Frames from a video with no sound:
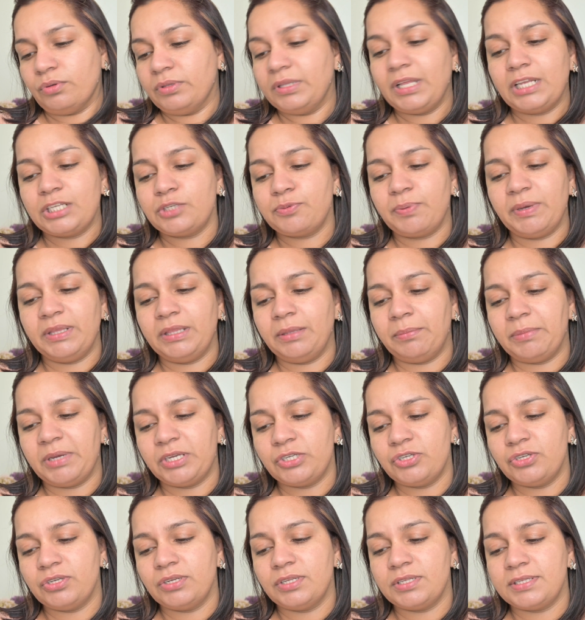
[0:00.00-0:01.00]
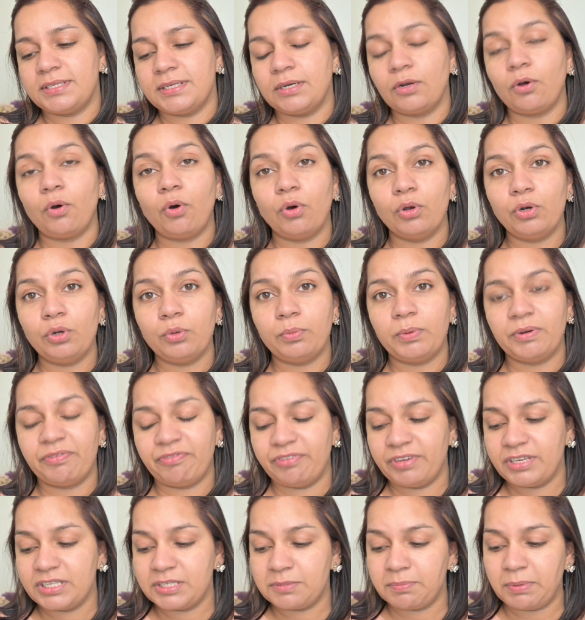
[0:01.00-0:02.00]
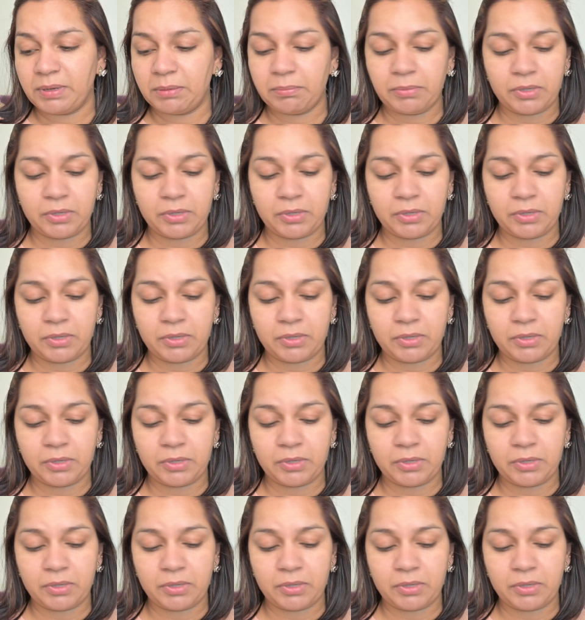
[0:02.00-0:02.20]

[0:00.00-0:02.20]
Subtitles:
that's why they mention it's an all over face pen,